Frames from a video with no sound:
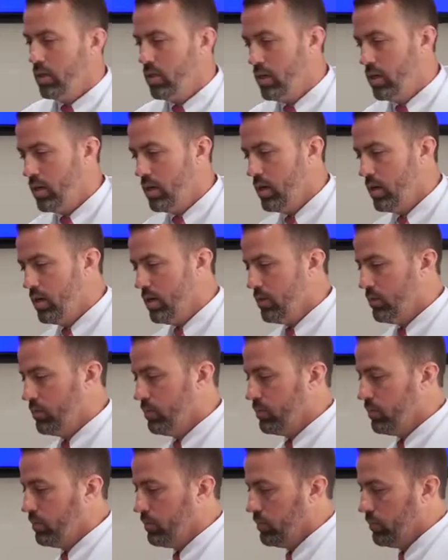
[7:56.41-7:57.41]

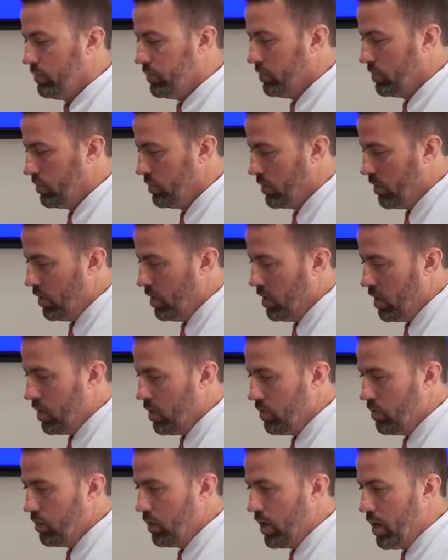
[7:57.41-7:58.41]
Again,
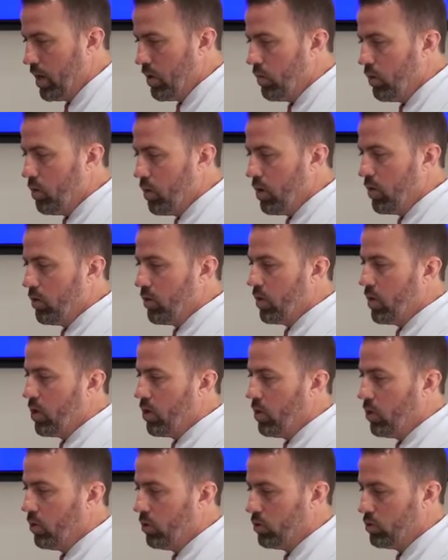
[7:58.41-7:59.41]
what are the
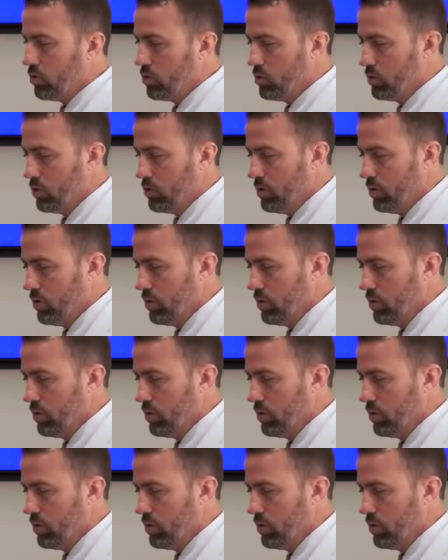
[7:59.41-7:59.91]
goals?